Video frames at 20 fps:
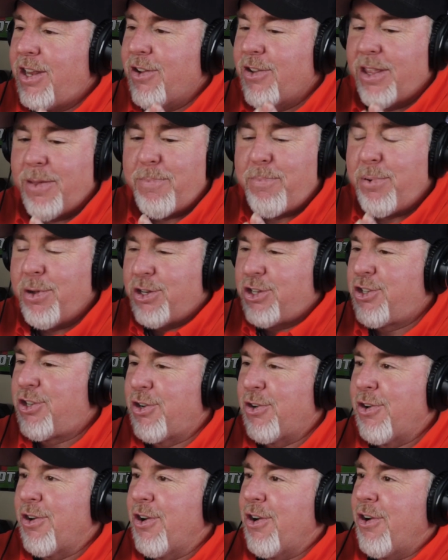you're the
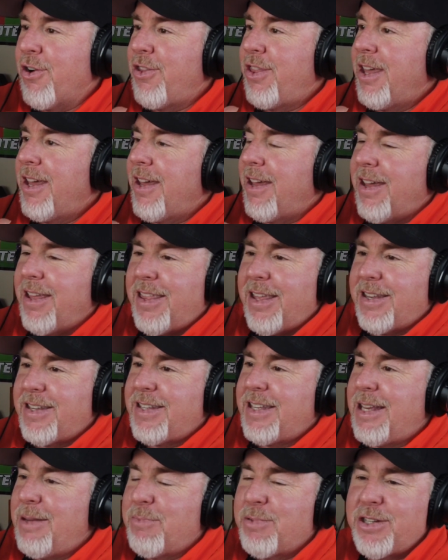butcher, right, or the
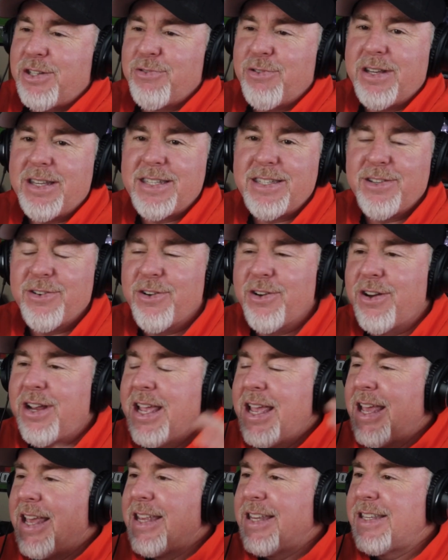seamstress,
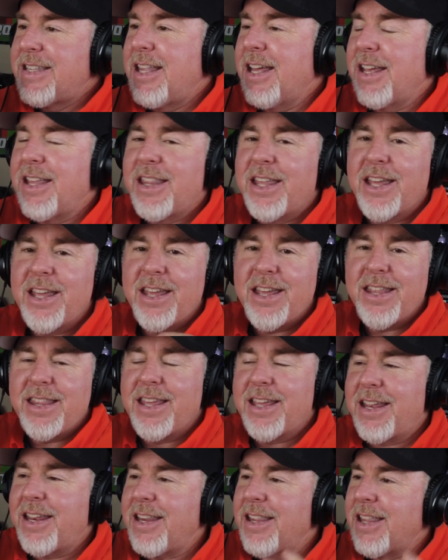or
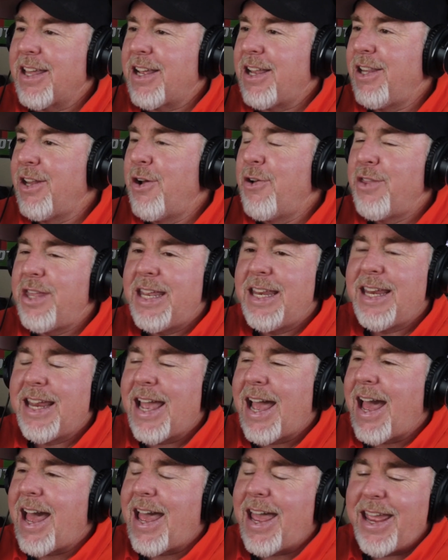the
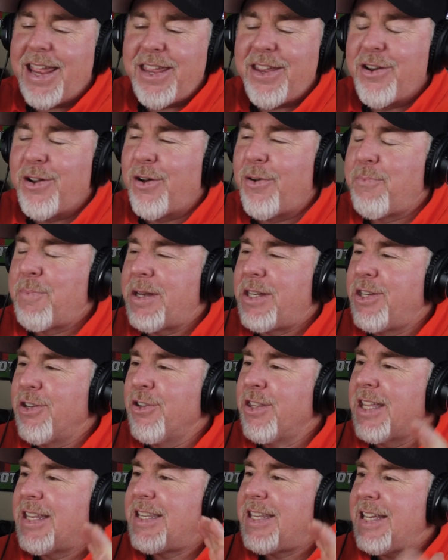clothing guy, you know, but
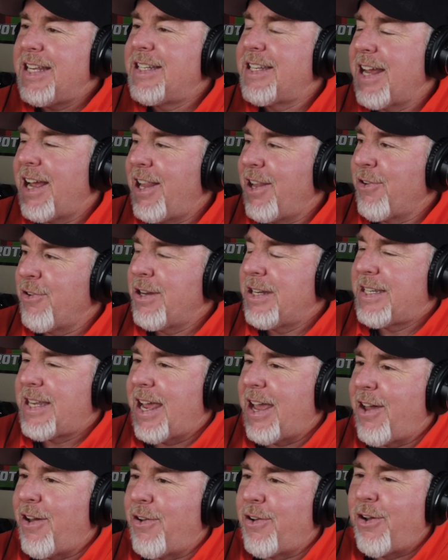you're the detailer in
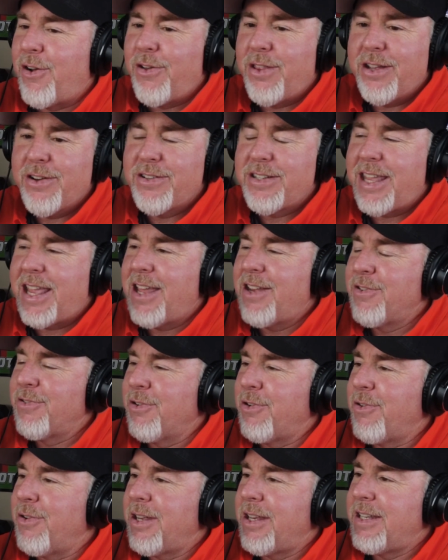town. Oh, there's
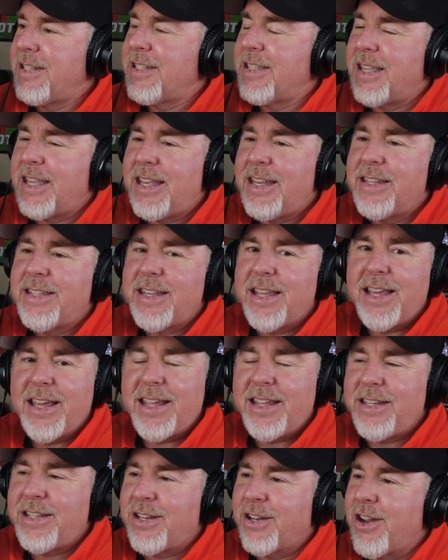Andrew.
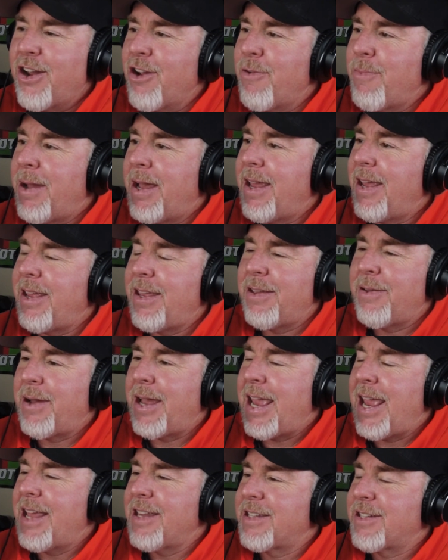He took care of my
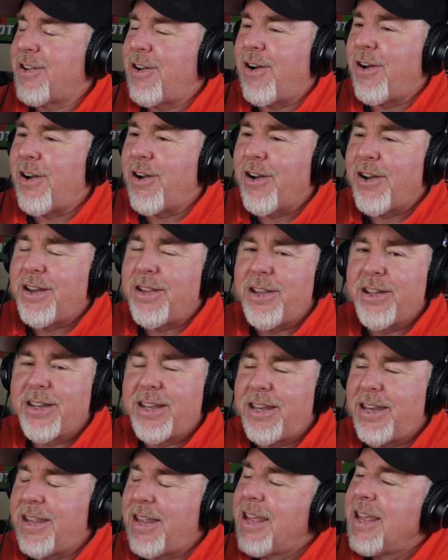aunt's car, and
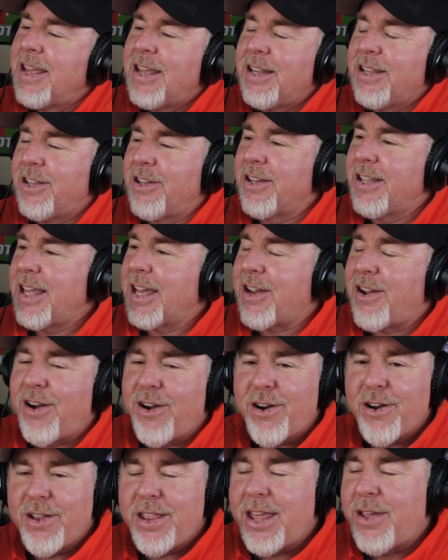look at that
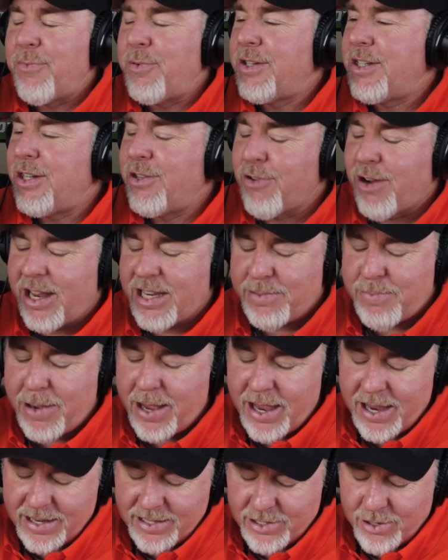car that when she drives
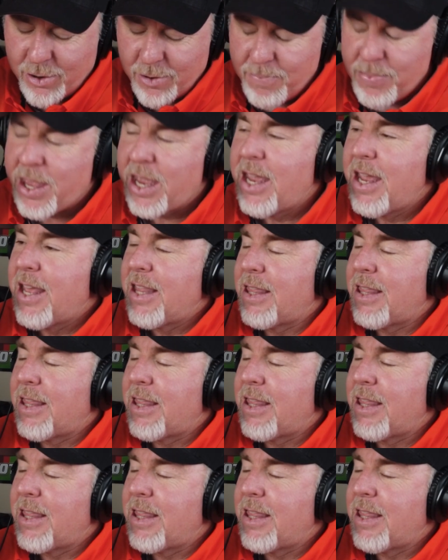by. So